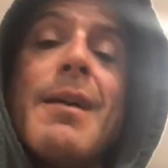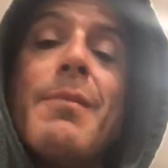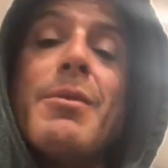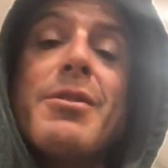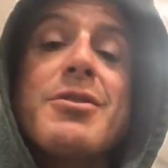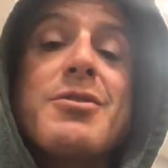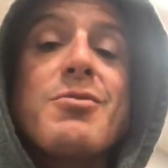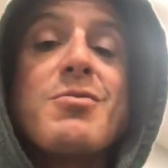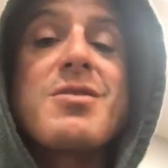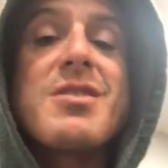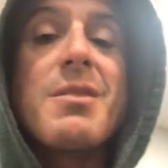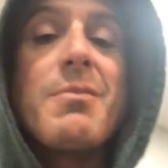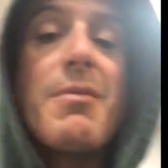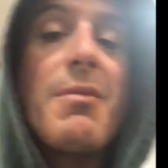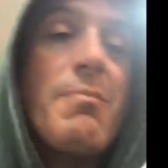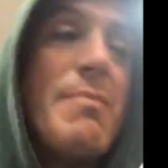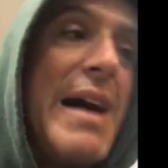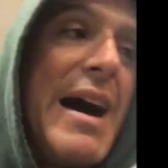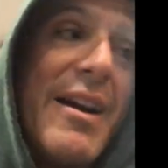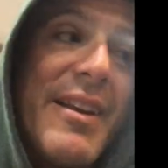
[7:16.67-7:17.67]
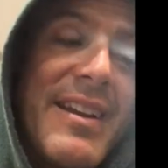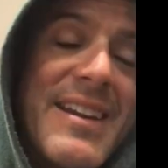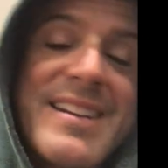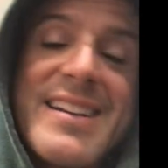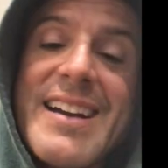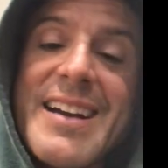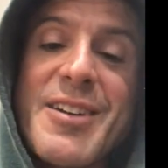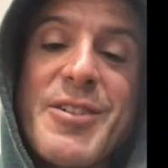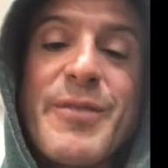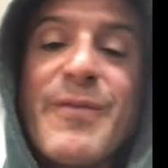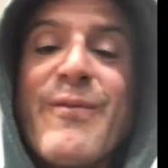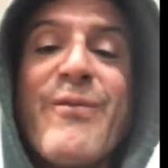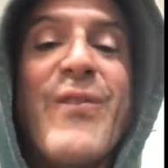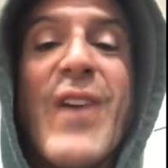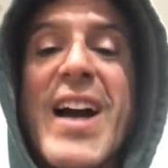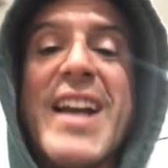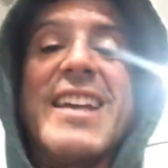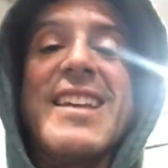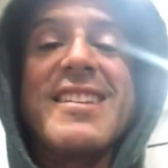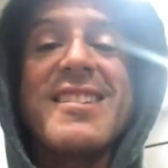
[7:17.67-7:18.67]
I'm gonna do something about it. I couldn't
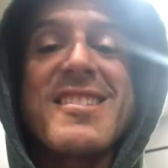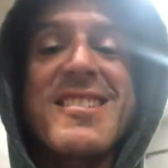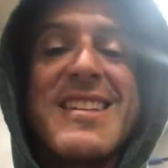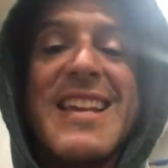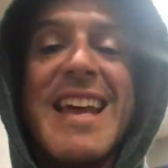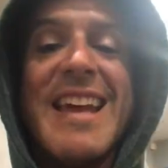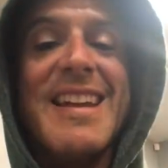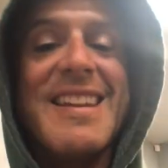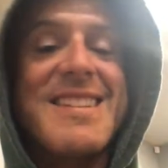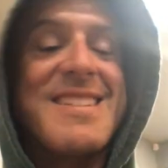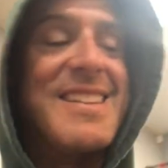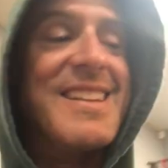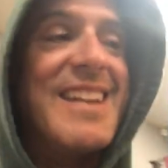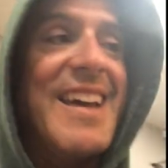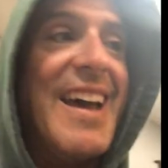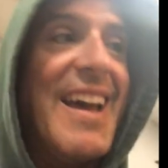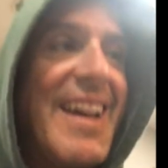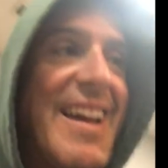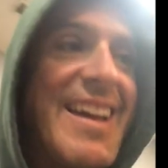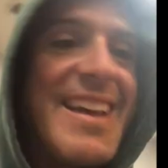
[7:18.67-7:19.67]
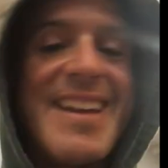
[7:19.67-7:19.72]
fucking stand it today.